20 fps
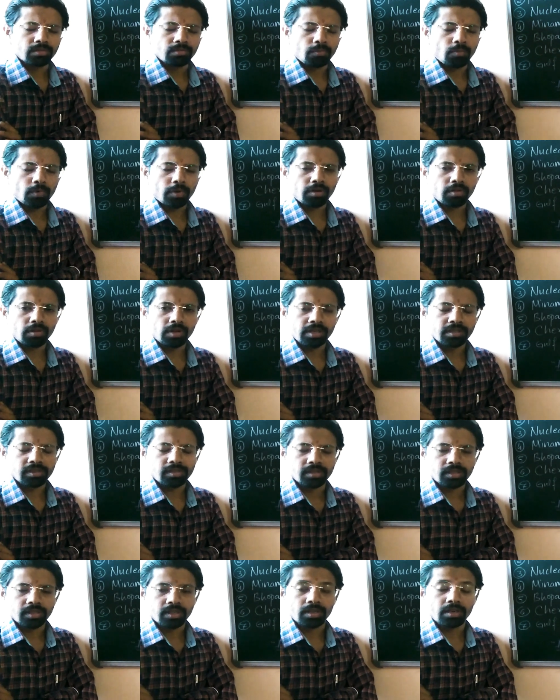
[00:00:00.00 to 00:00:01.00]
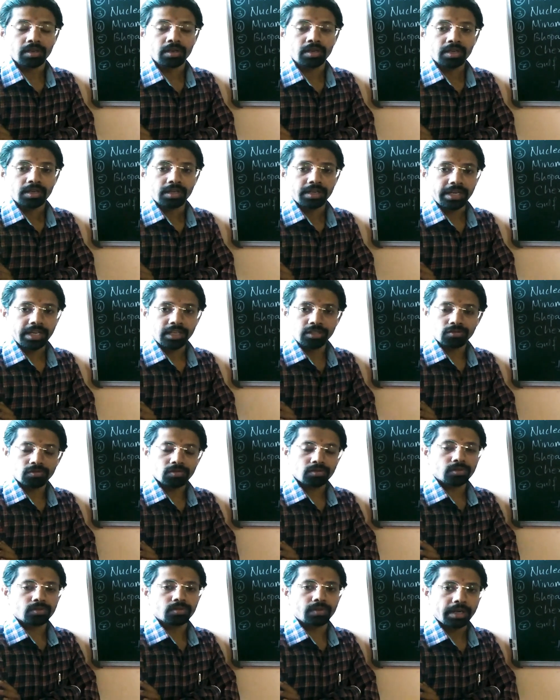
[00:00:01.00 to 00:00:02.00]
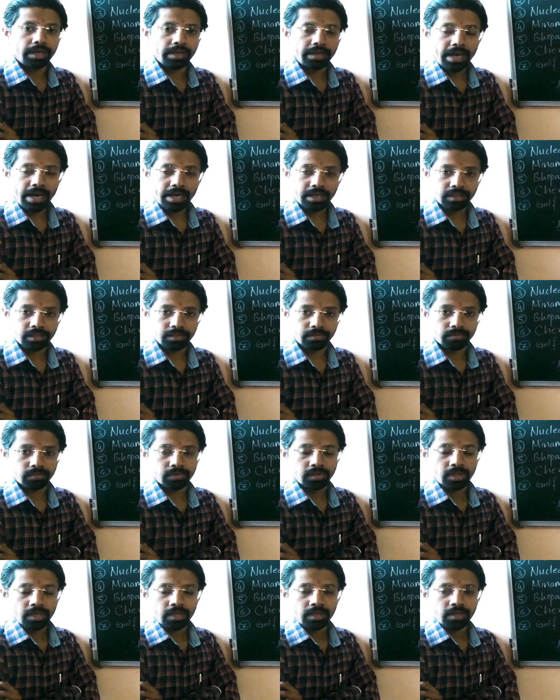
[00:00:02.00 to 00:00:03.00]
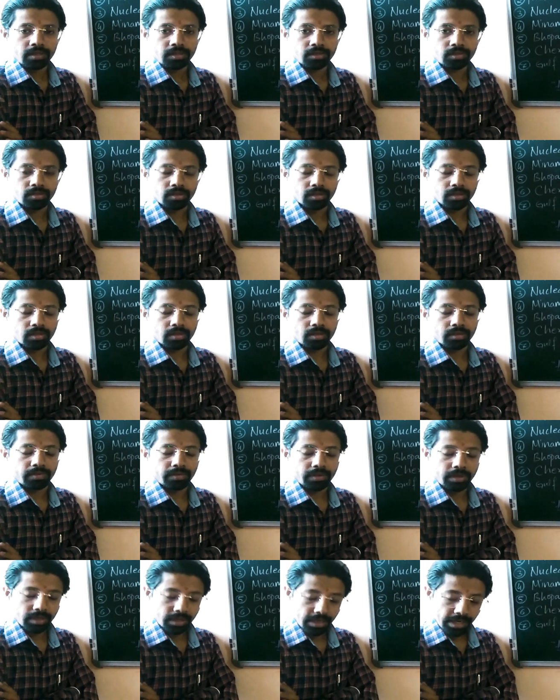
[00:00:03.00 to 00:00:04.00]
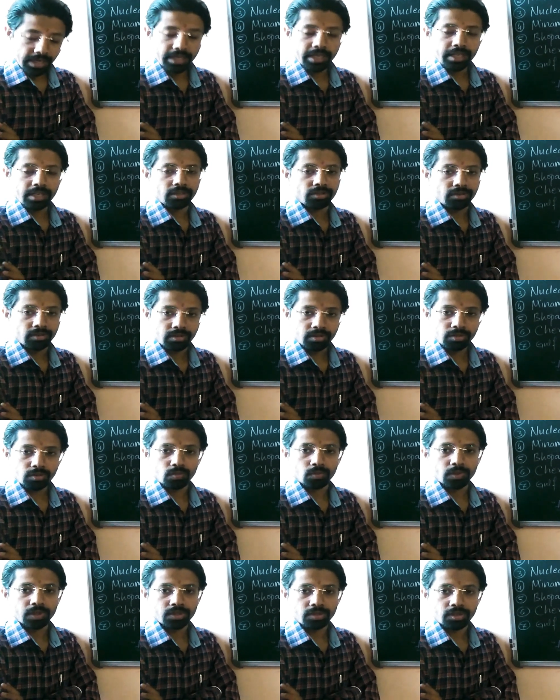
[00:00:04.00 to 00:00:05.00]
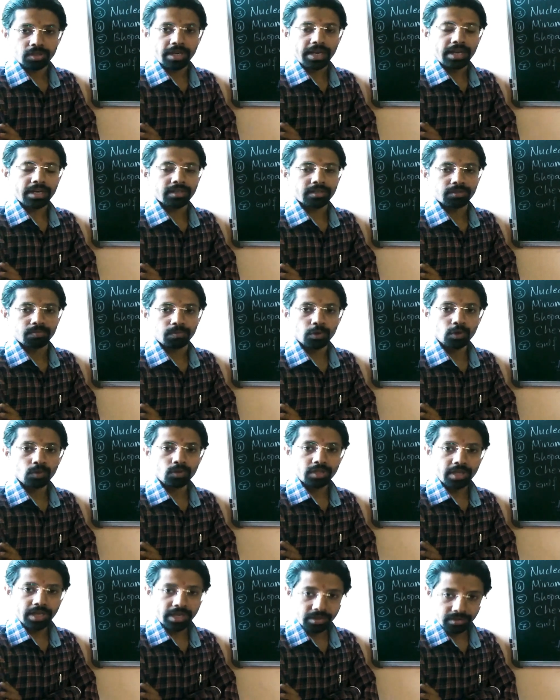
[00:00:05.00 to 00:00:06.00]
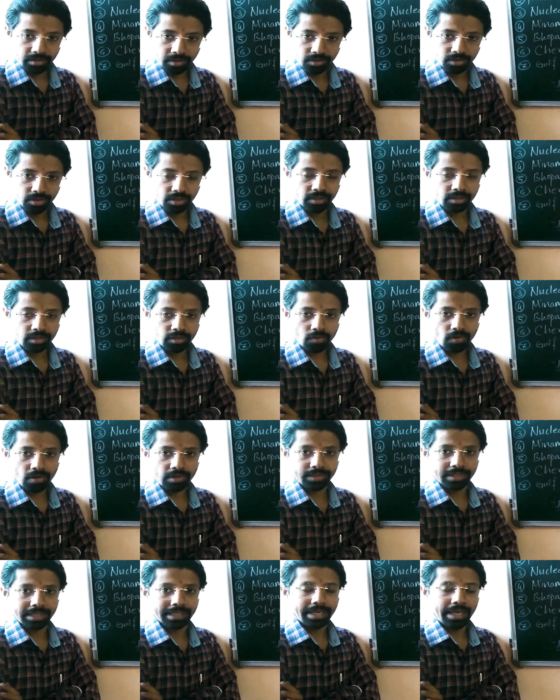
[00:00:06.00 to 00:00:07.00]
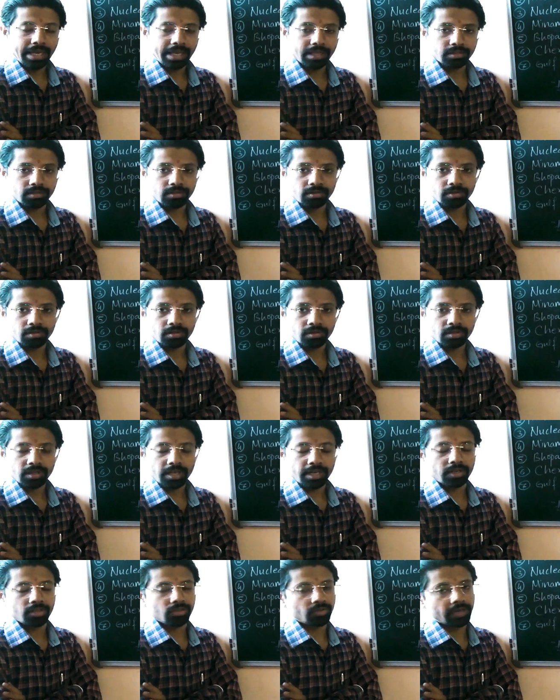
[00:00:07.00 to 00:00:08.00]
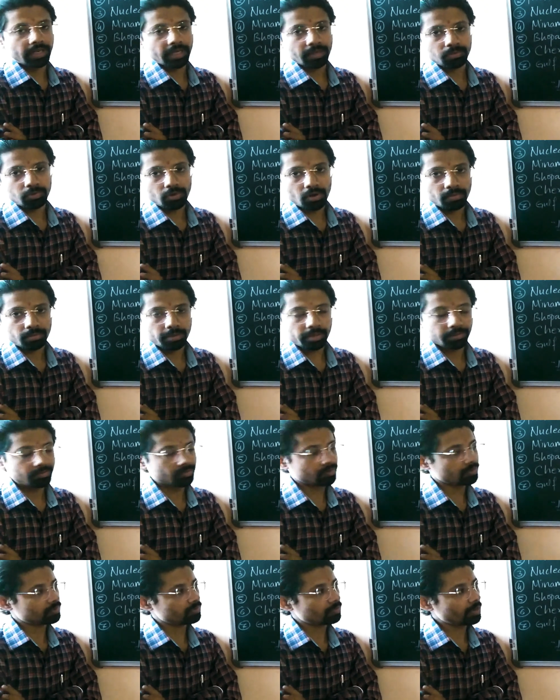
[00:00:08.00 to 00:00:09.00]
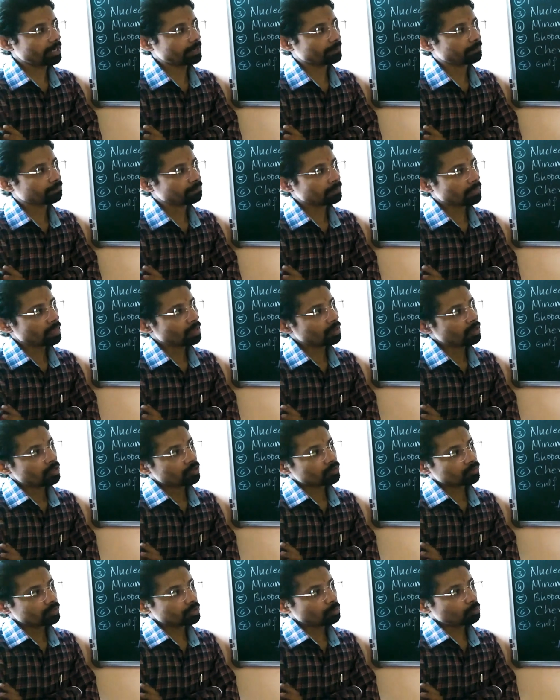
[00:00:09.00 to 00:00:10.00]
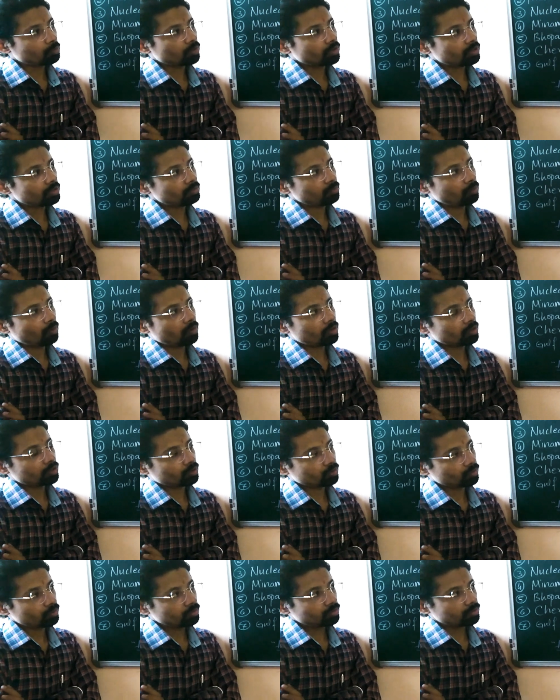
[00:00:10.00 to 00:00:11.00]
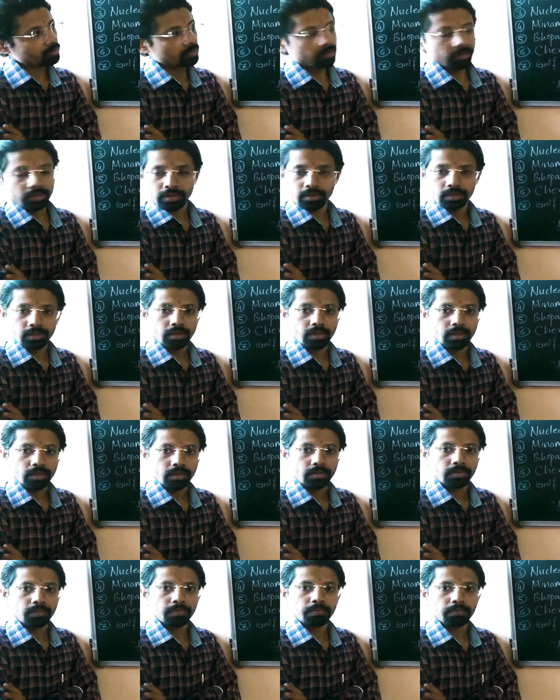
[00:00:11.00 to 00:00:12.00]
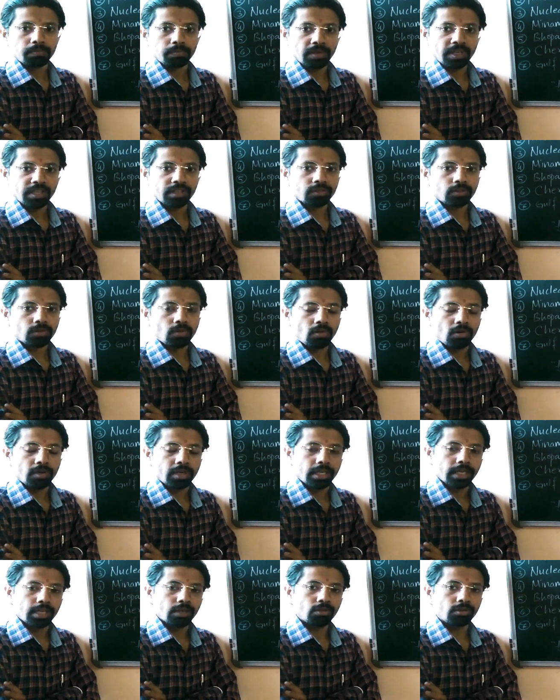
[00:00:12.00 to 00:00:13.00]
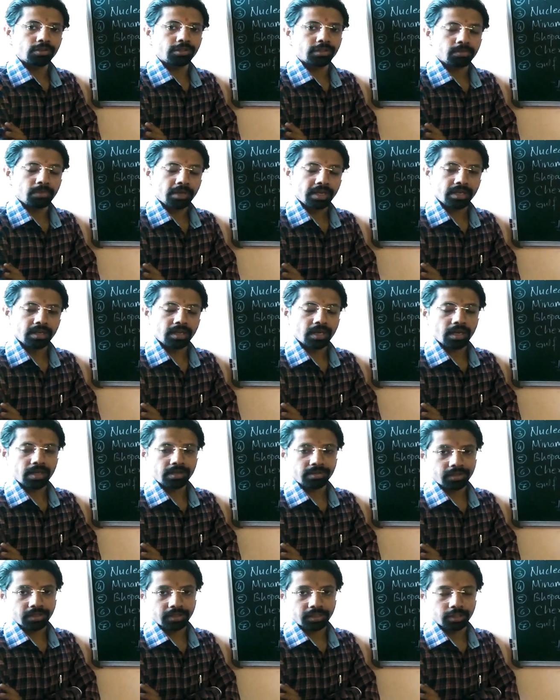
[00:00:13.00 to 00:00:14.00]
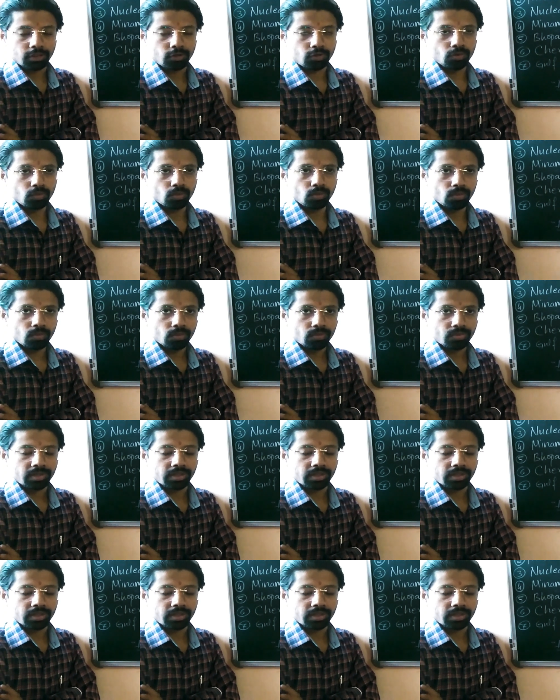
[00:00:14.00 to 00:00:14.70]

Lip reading: what you call as dangerous radioactive radiations, which can mutate the genes, causing cancers and genetic problems, right? So in the World War II, in the place called Hiroshima and Nagasaki, two